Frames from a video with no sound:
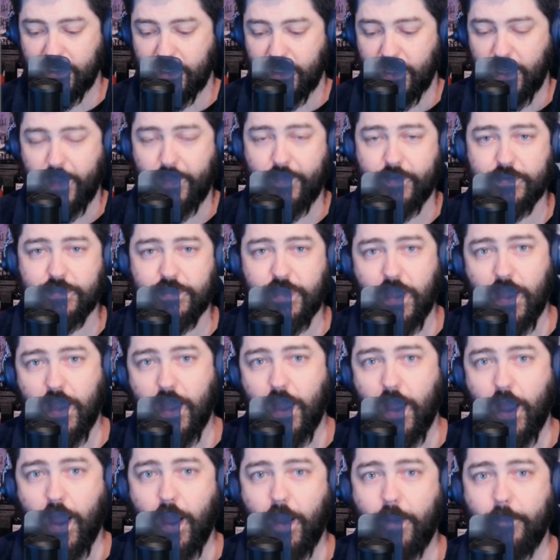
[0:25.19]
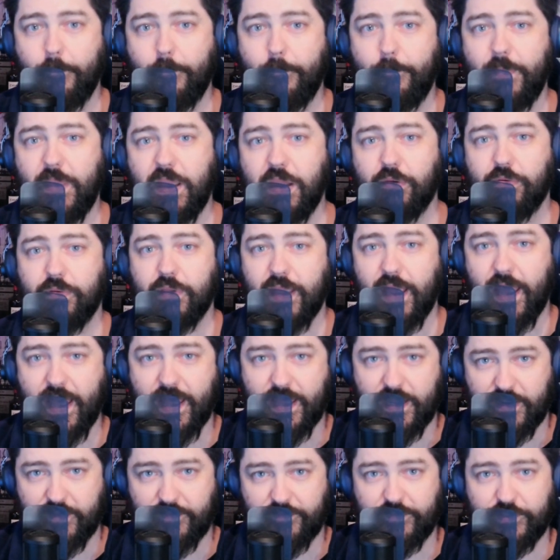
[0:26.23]
there was a
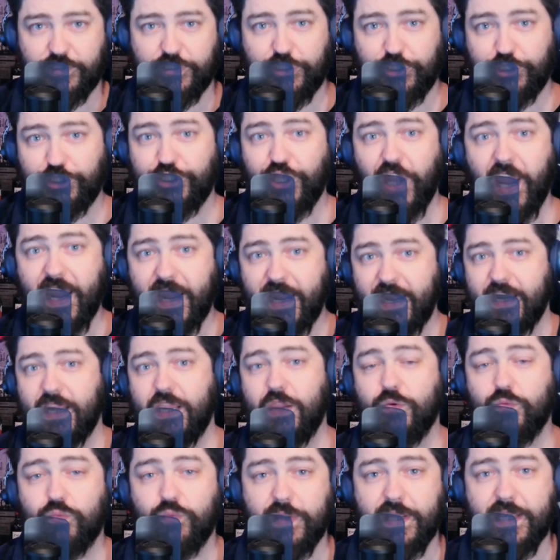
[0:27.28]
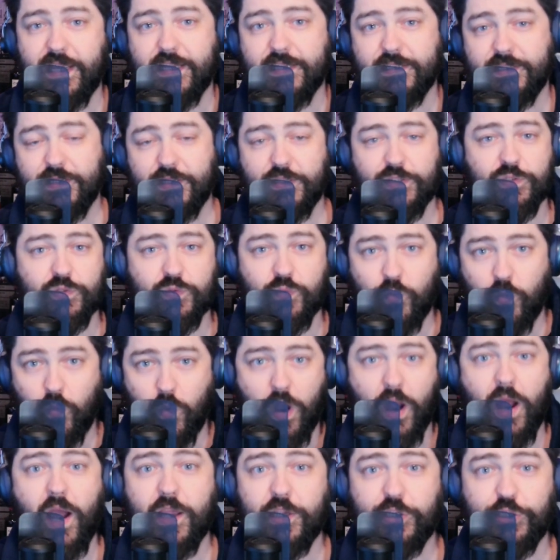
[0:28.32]
myriad of shady reasons
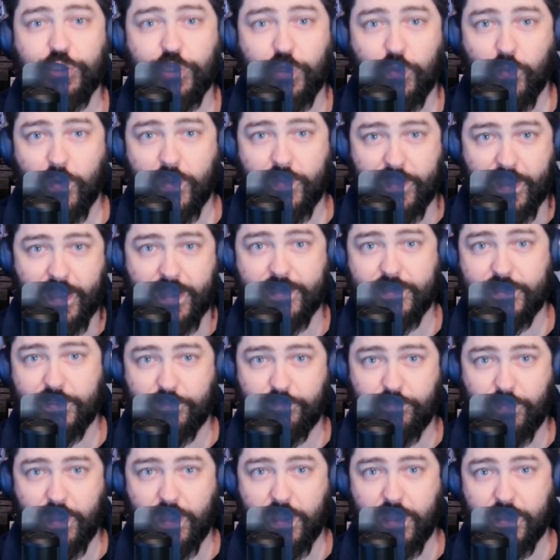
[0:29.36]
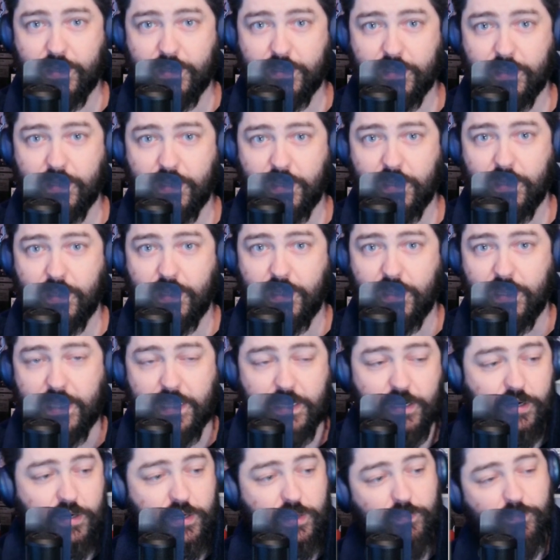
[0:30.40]
why she won that debate.
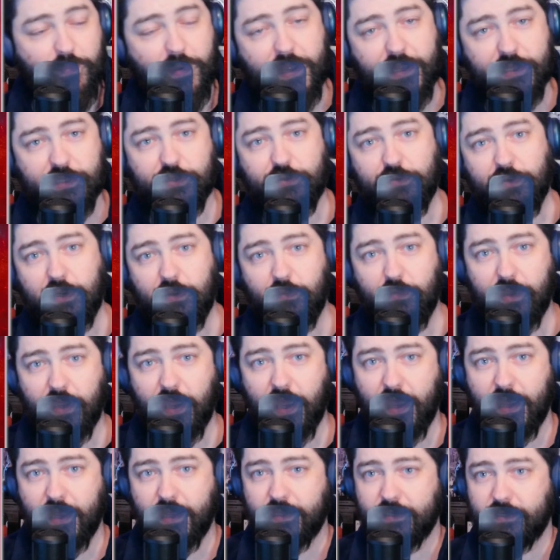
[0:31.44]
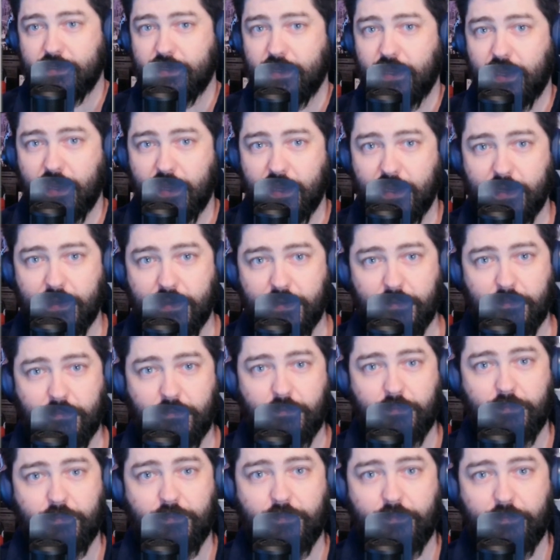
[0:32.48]
In our debate stream, we had
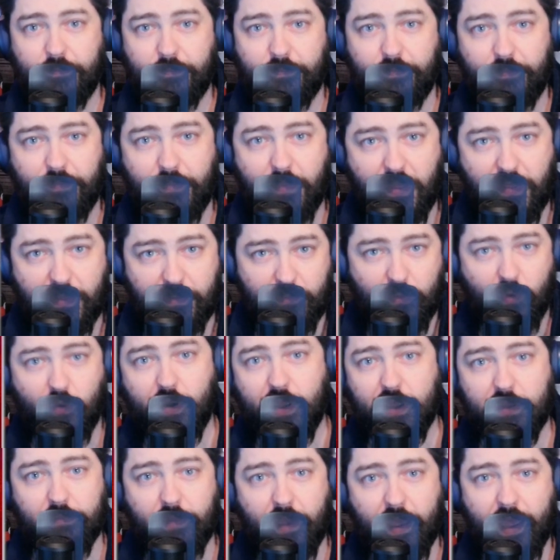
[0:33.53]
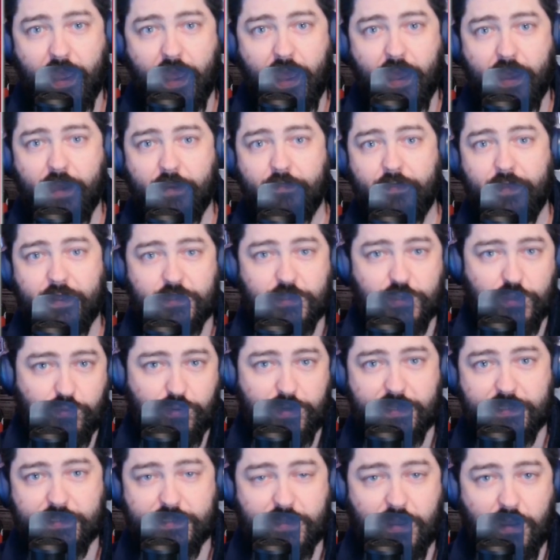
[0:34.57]
the Morning Mayhem. That's
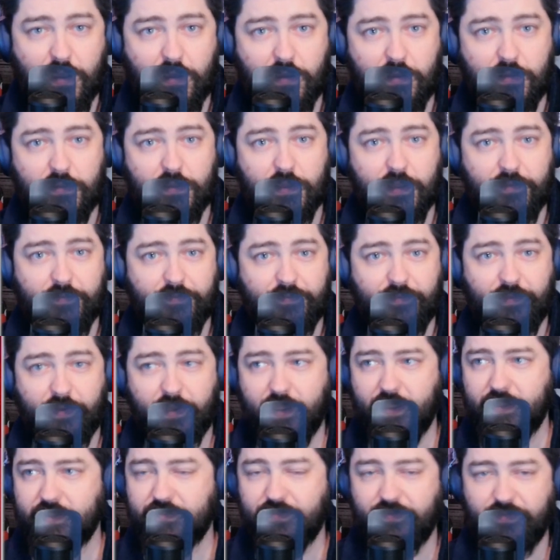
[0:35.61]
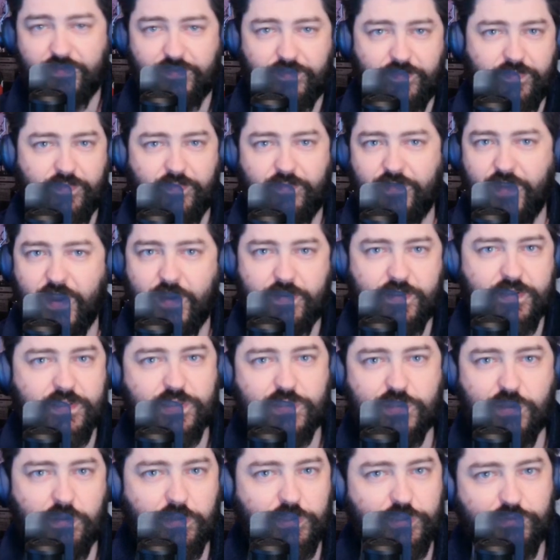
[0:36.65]
Chris Hall. He's very
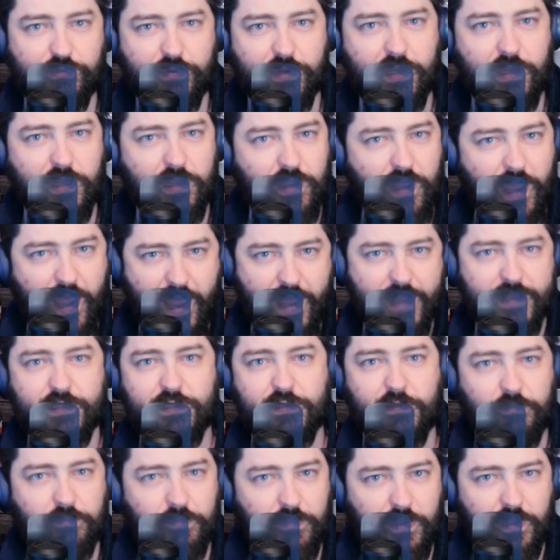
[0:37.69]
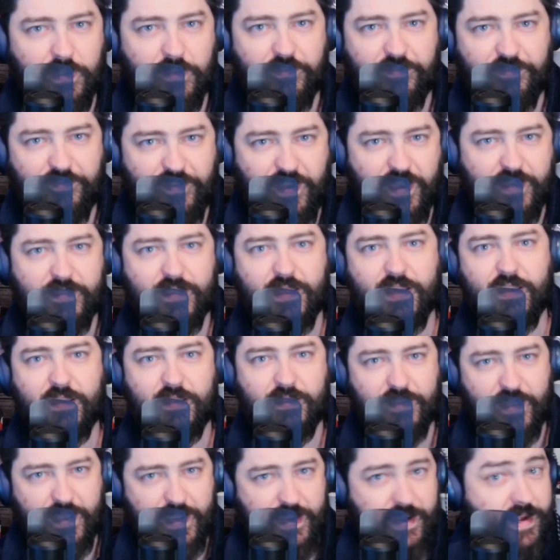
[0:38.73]
sultry, handsome fella,
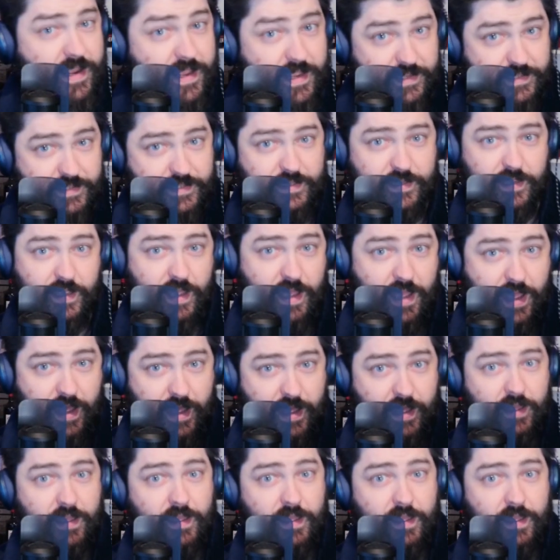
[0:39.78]
ladies. Huh?